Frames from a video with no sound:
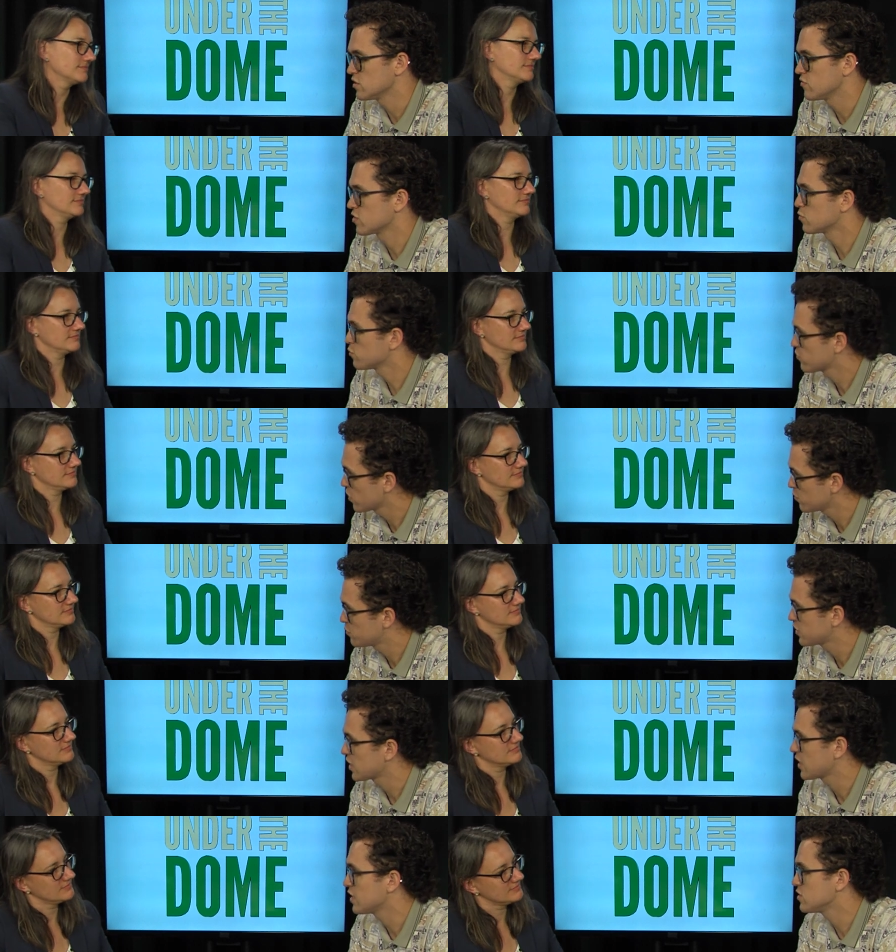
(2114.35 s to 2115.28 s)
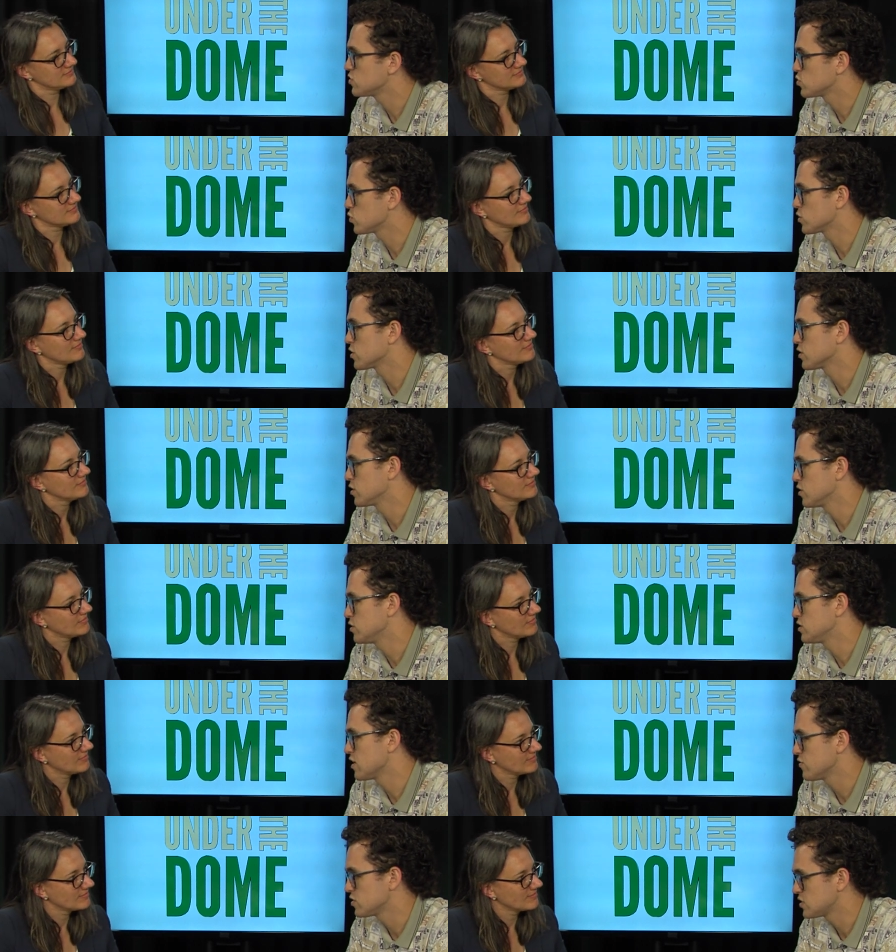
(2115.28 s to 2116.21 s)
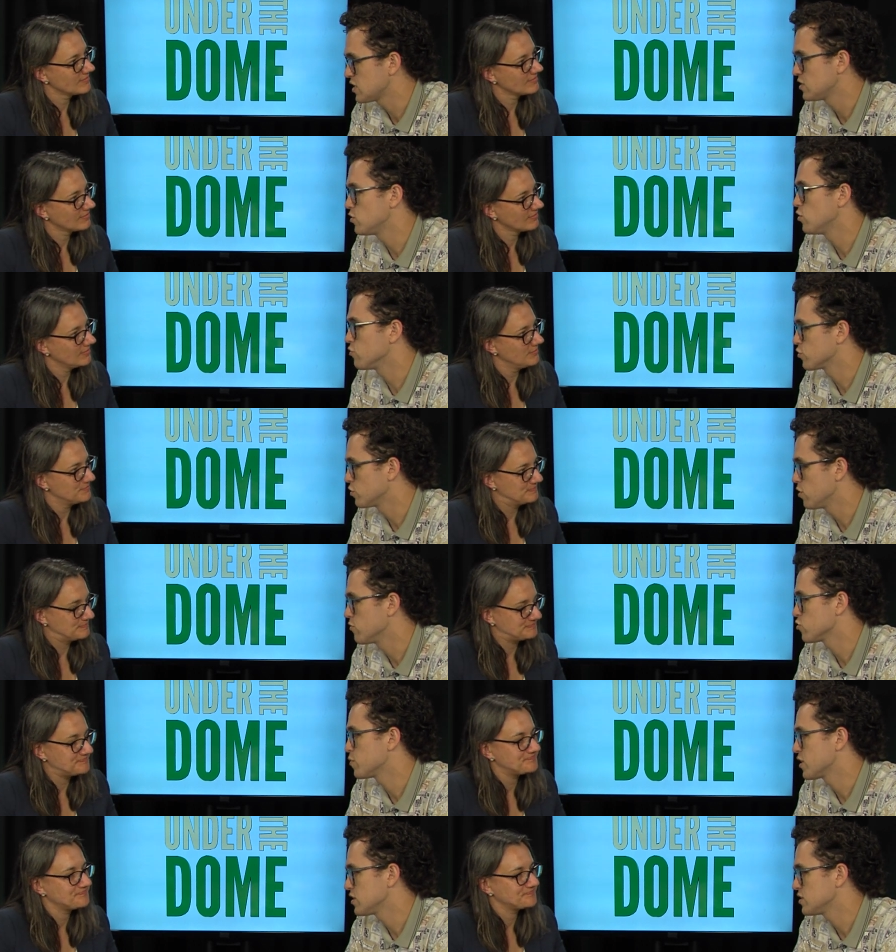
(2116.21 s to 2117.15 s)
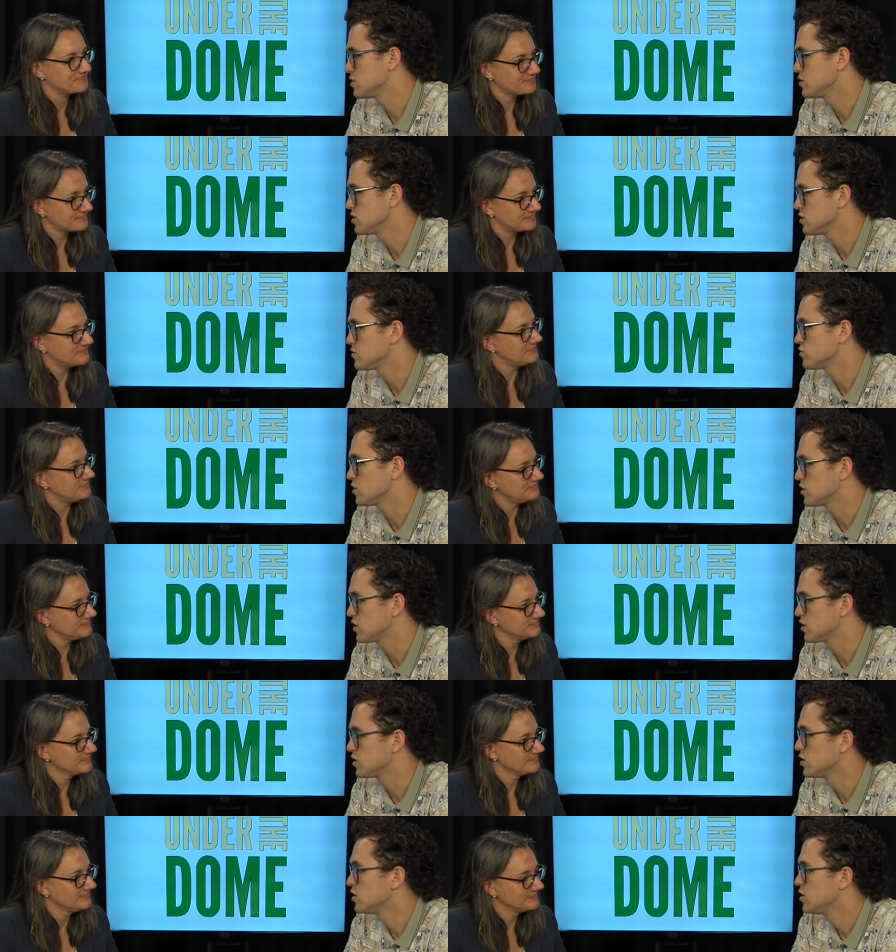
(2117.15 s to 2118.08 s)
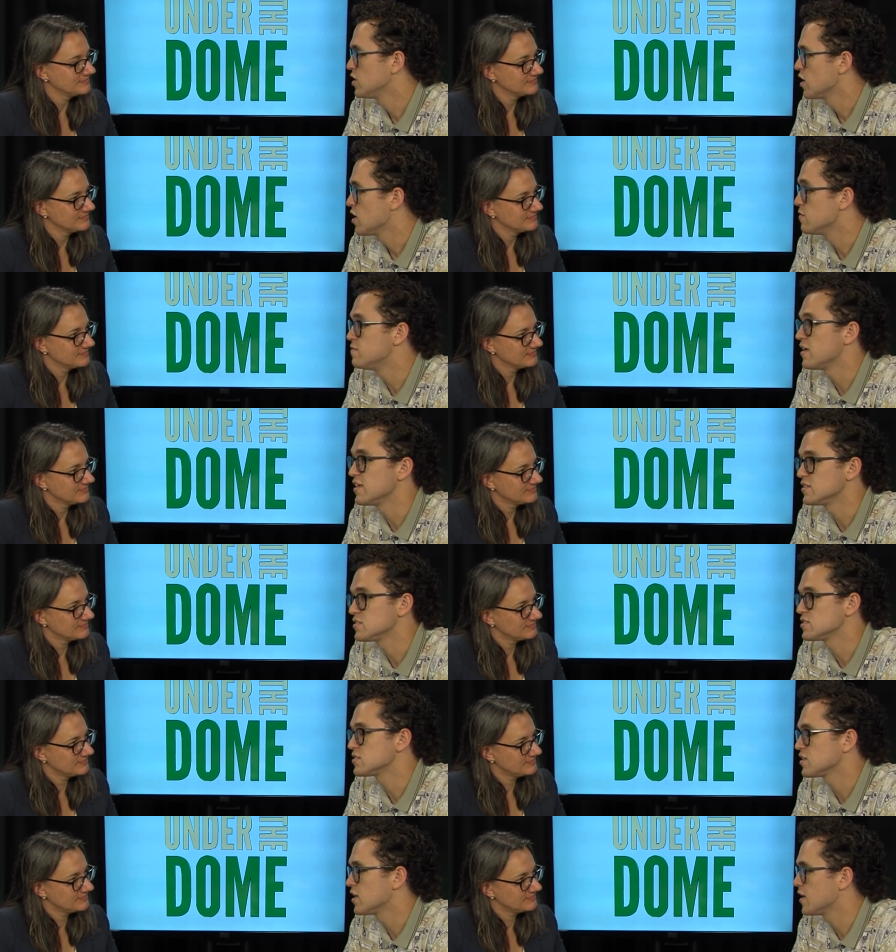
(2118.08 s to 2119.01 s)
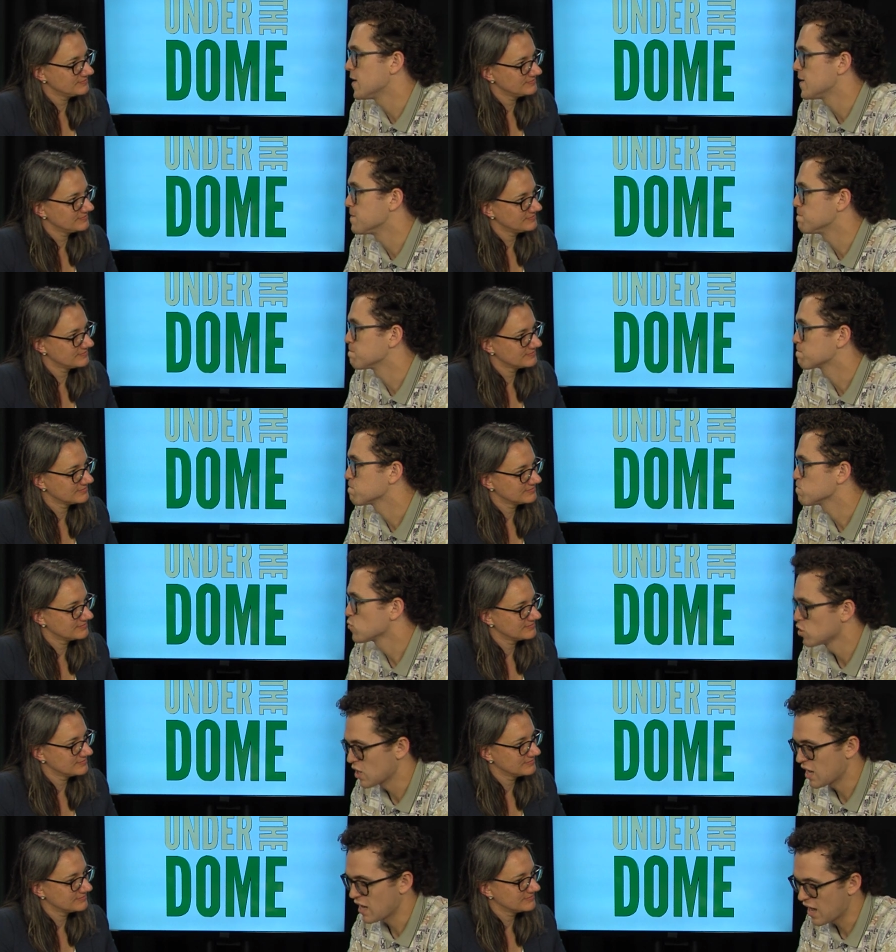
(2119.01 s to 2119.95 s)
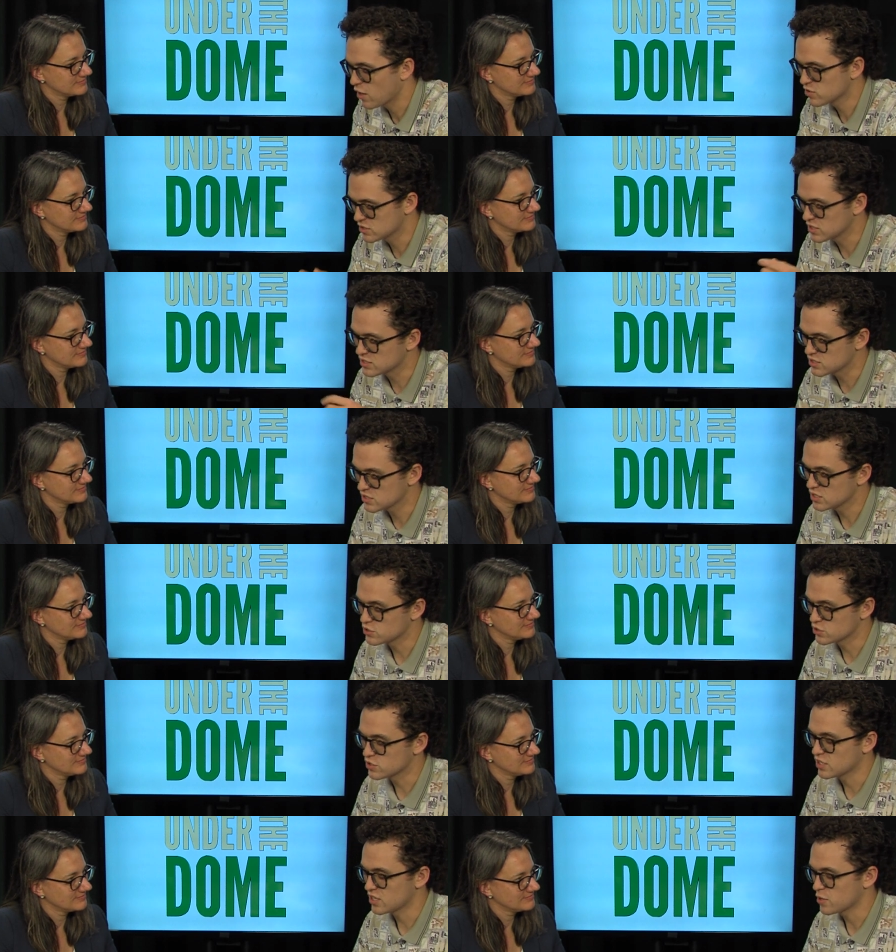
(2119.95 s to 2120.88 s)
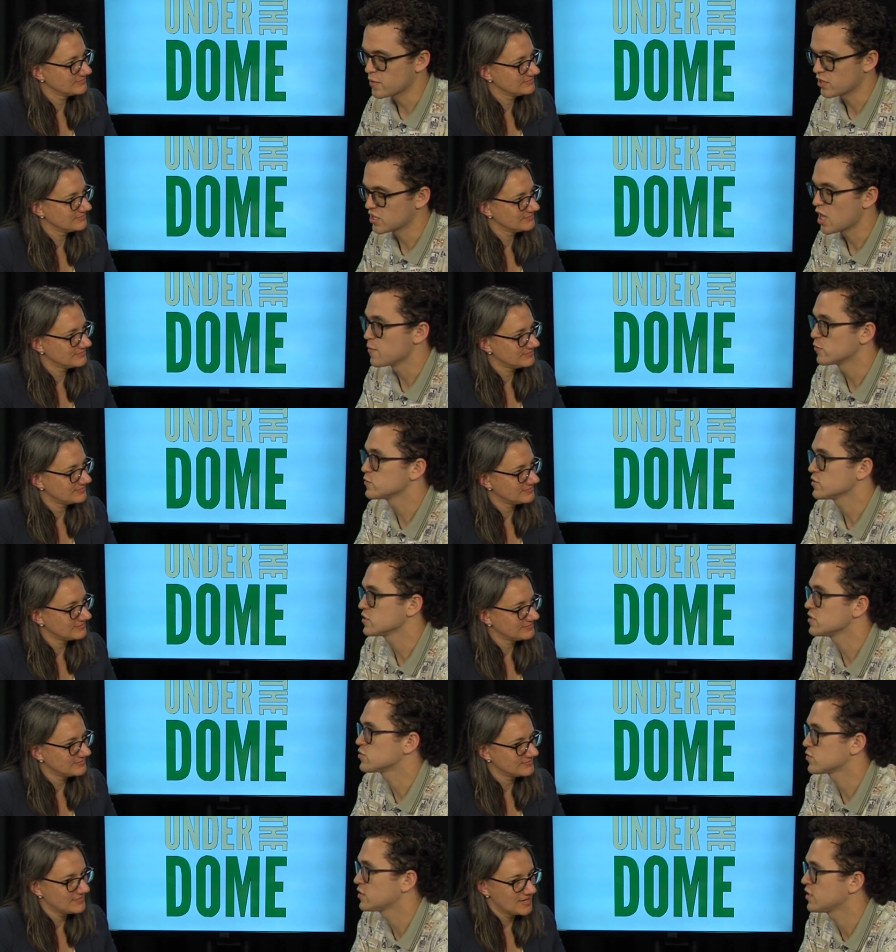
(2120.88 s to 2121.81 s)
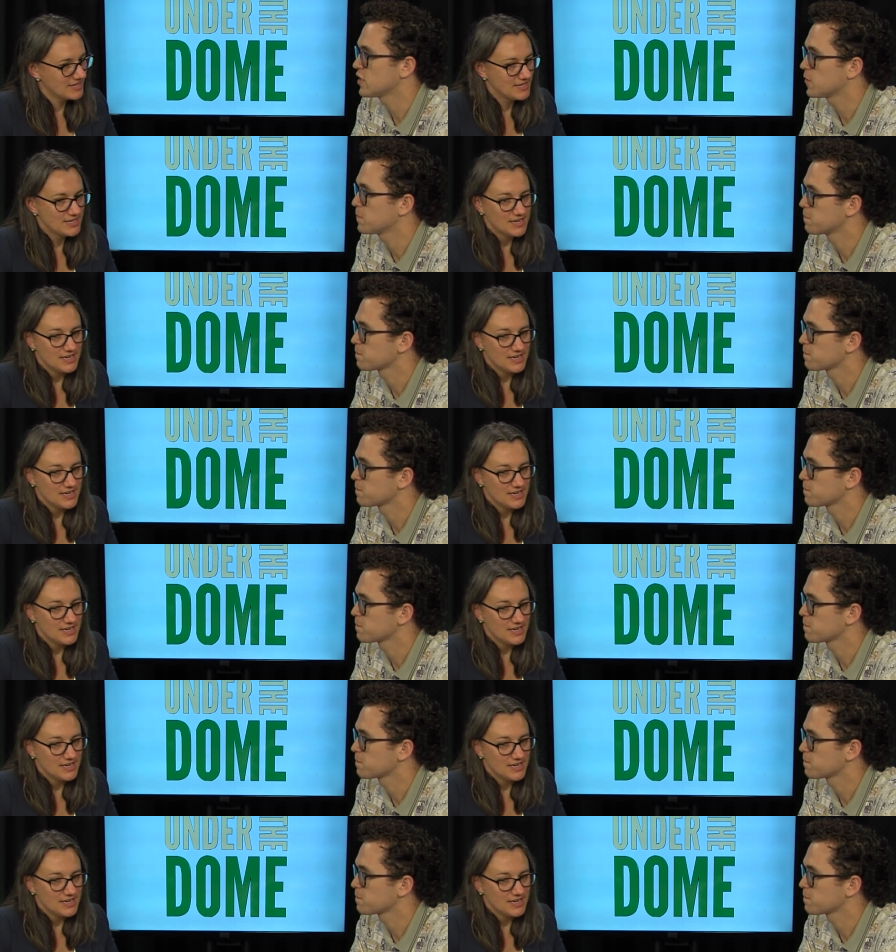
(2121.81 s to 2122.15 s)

Speaker 1: living in floodplains who are devastated over and over by the, these flooding events. Um, you know, how is the legislature thinking about climate resilience right now?